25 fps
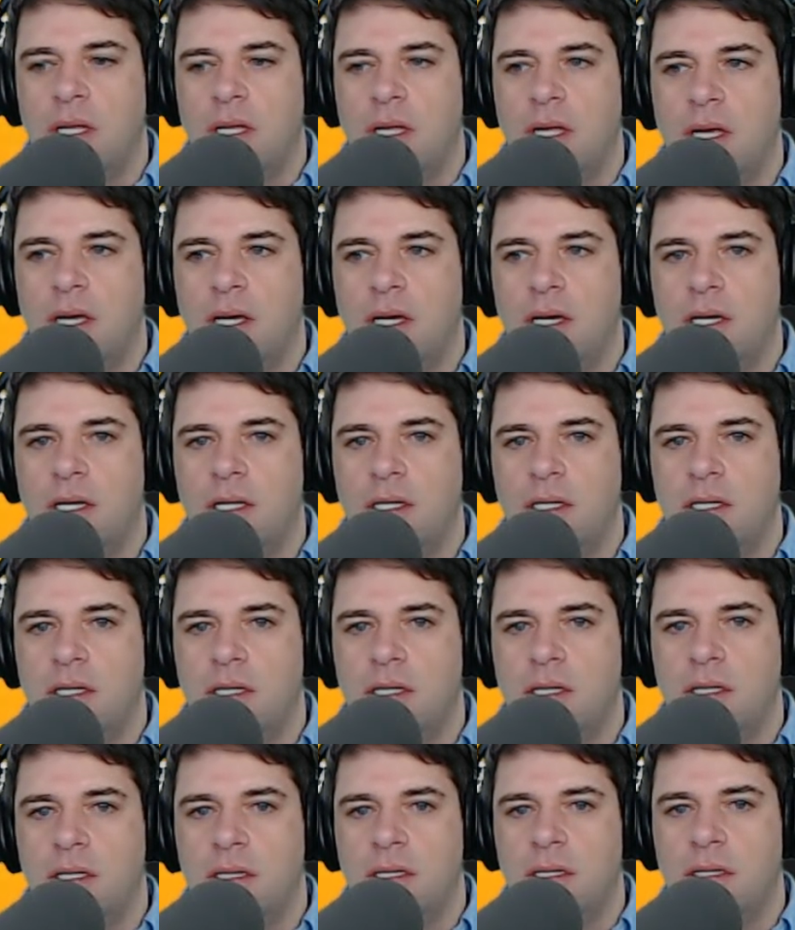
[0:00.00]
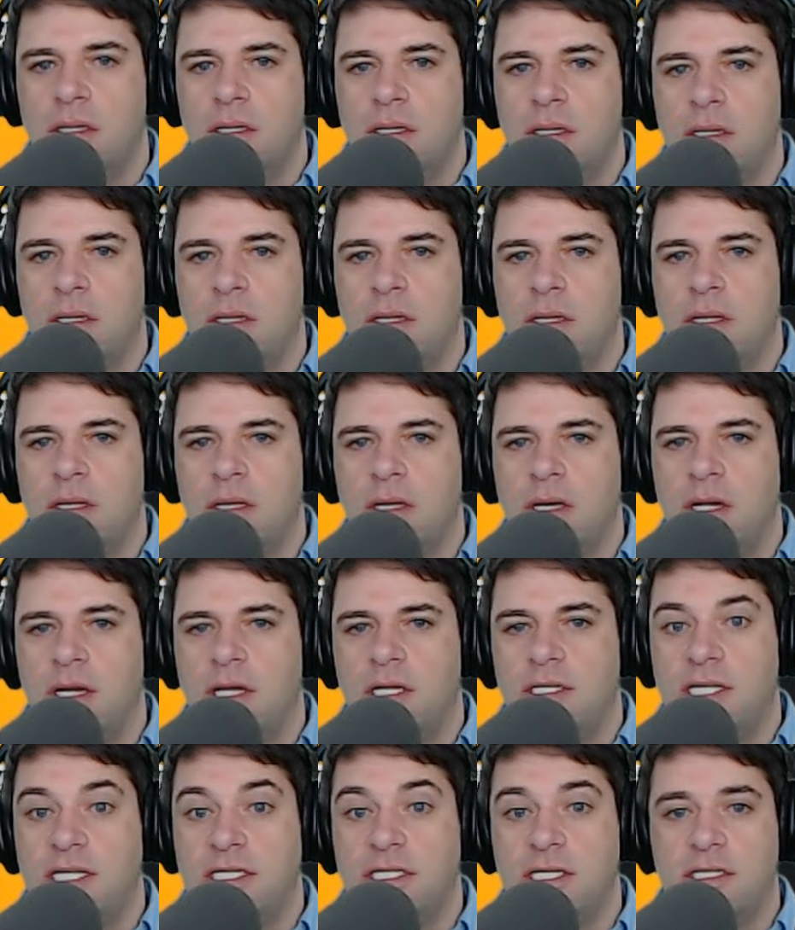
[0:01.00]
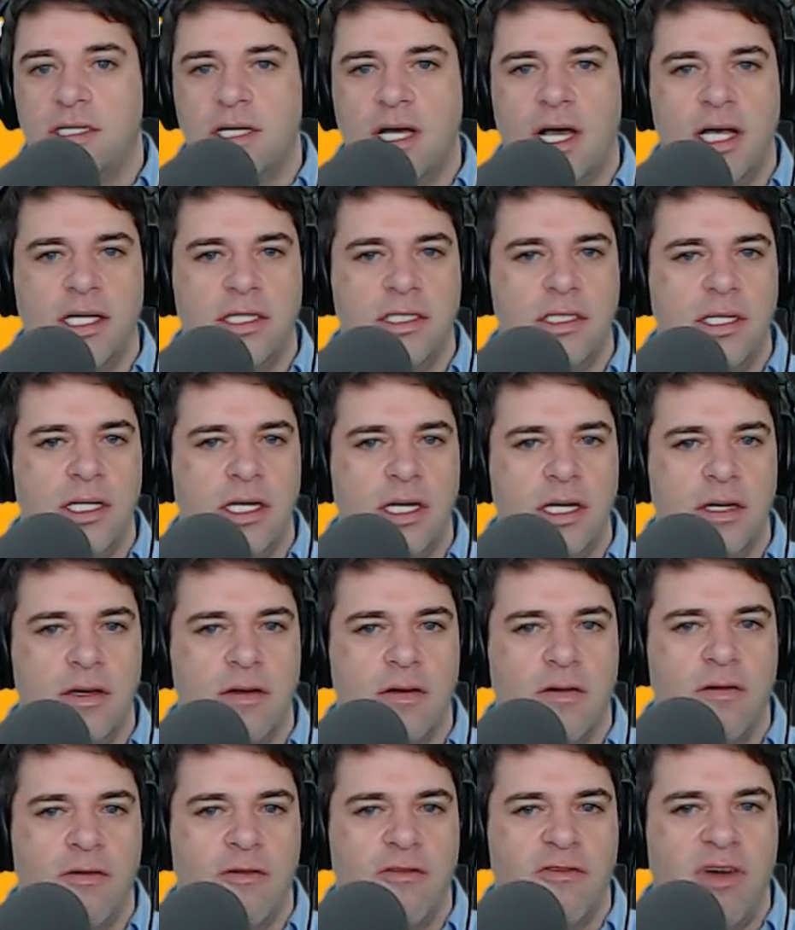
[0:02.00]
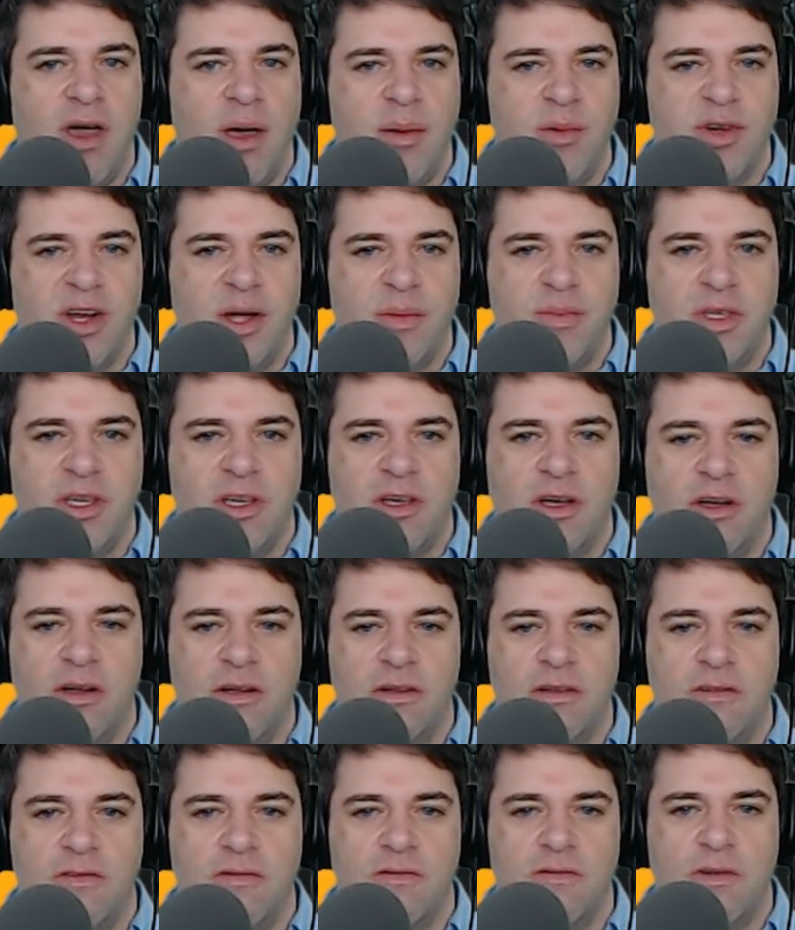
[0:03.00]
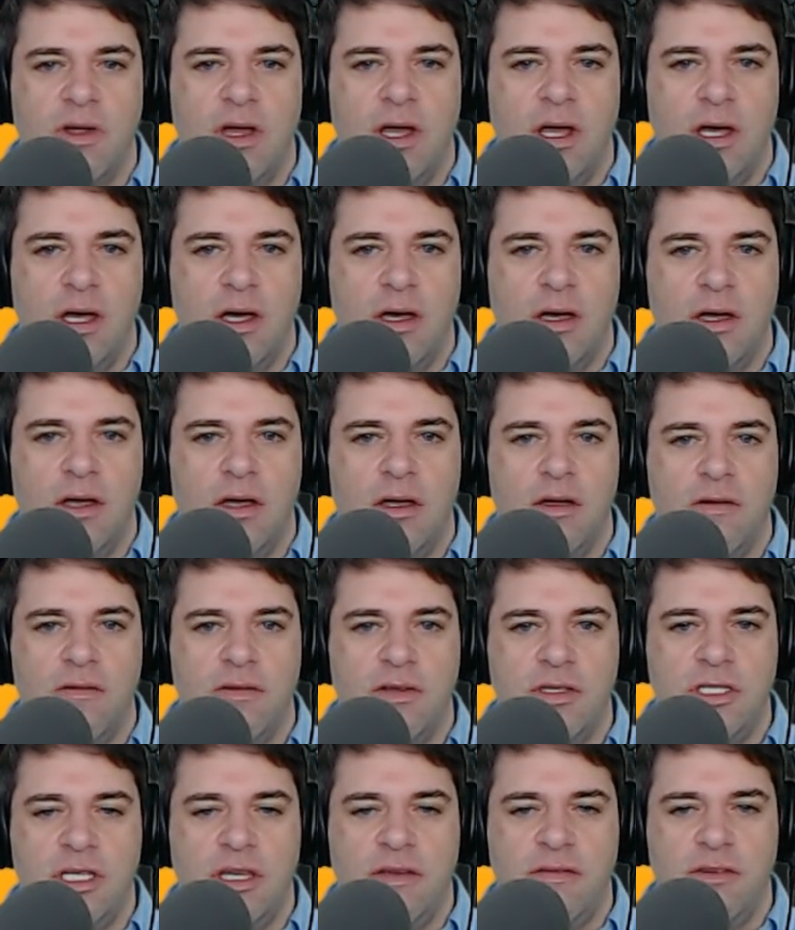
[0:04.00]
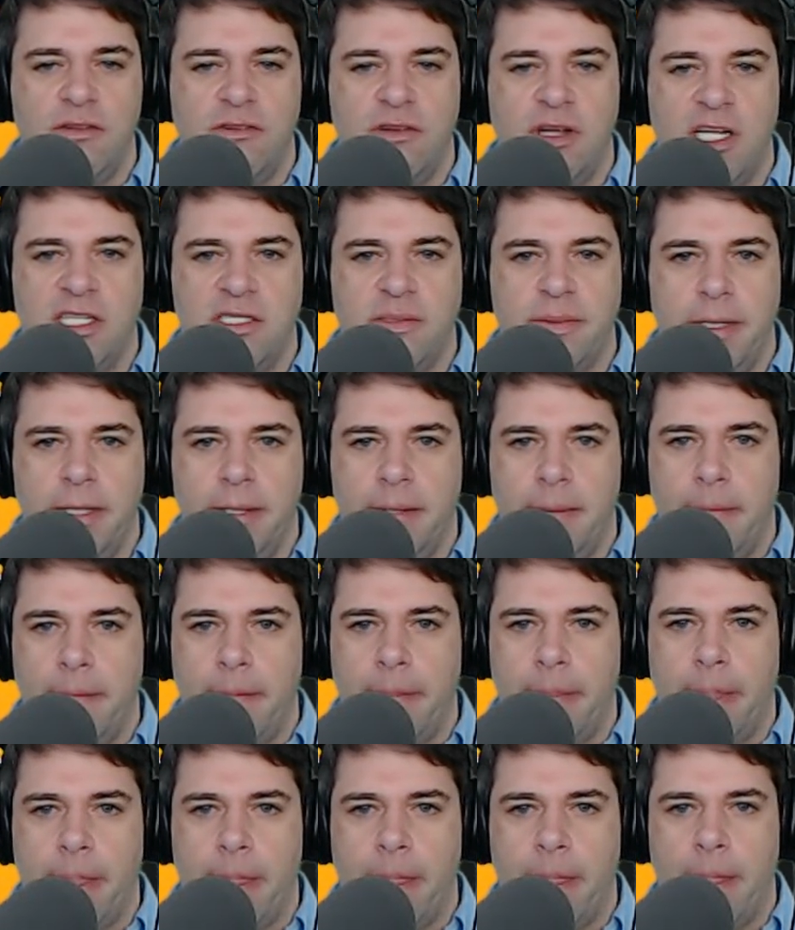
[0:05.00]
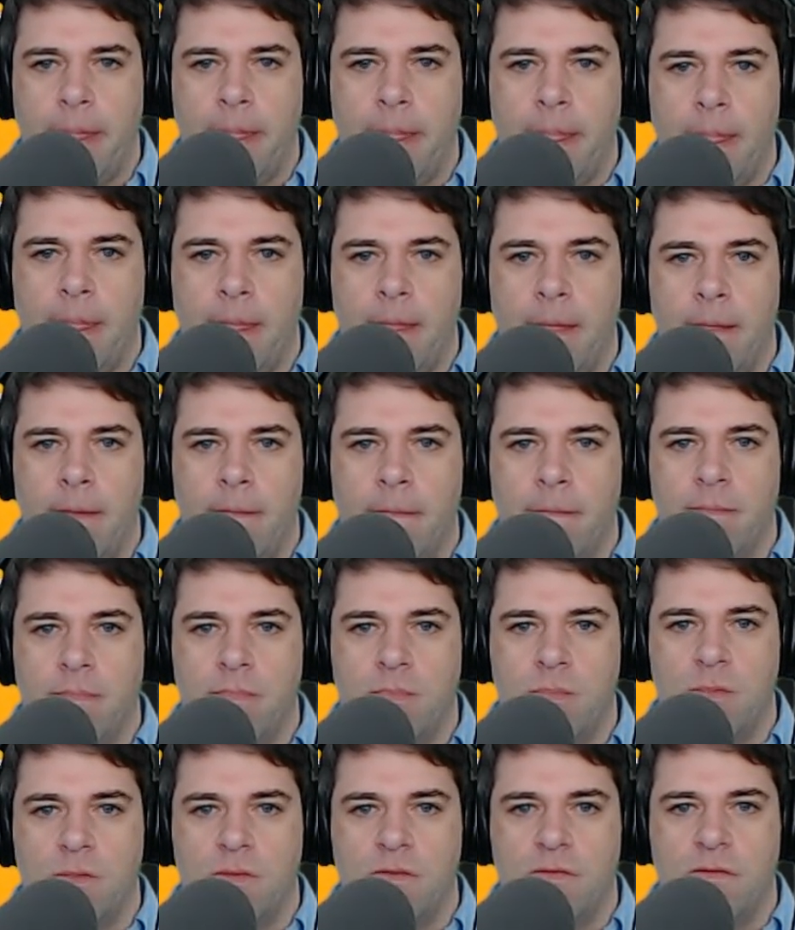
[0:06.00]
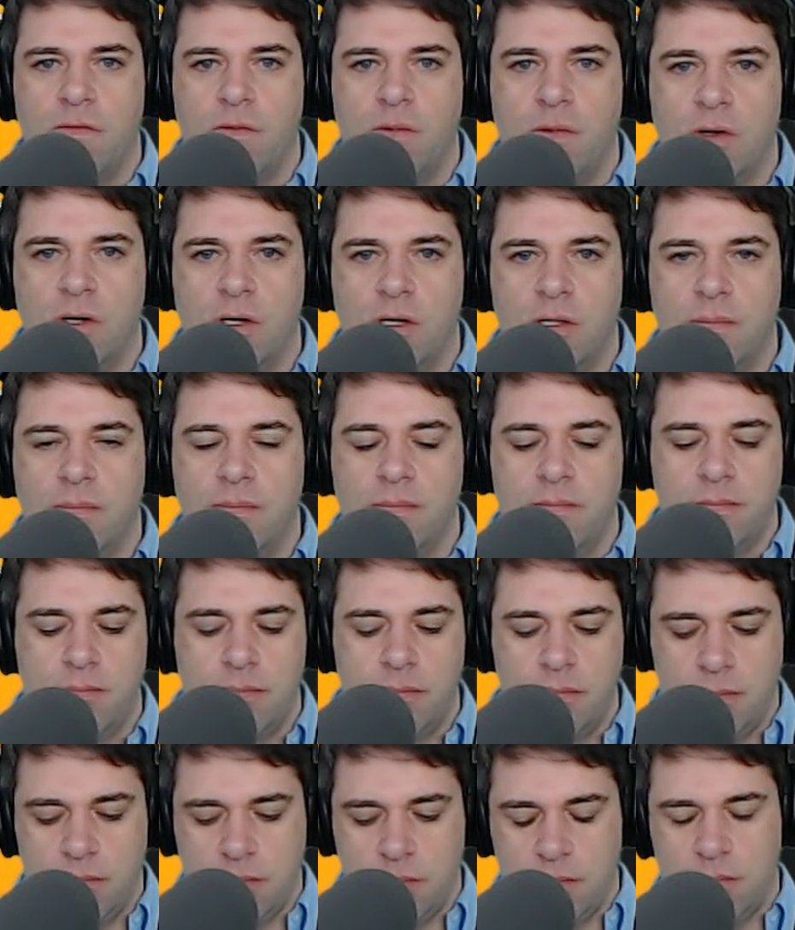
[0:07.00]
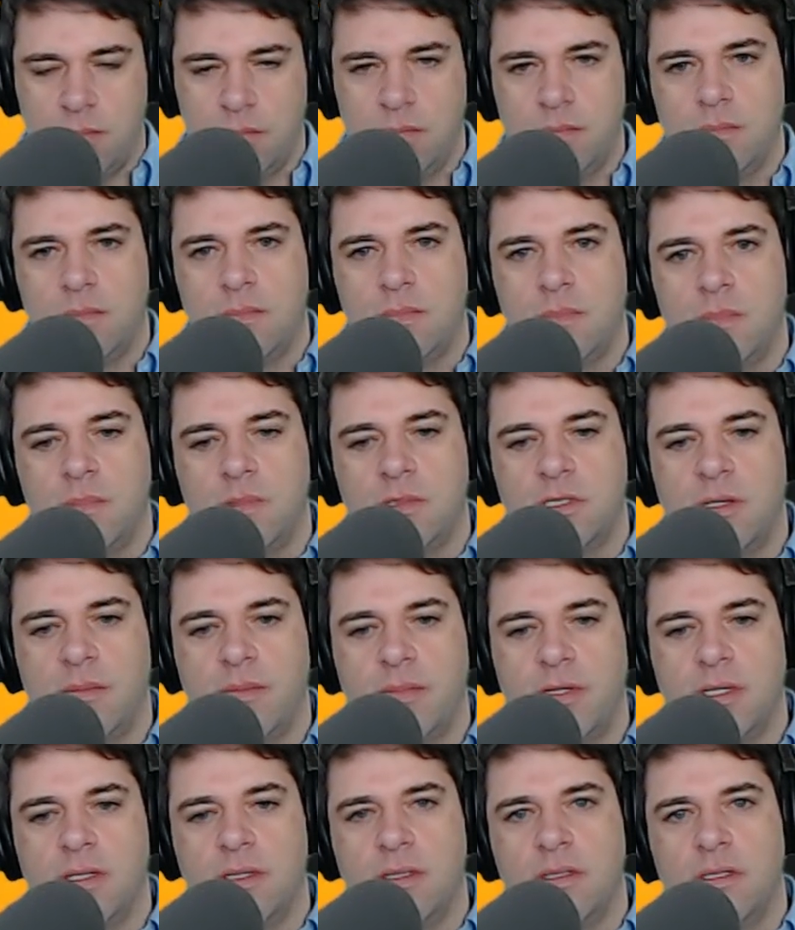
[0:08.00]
And it says a TOS link, fiber optic receive and transmit for something.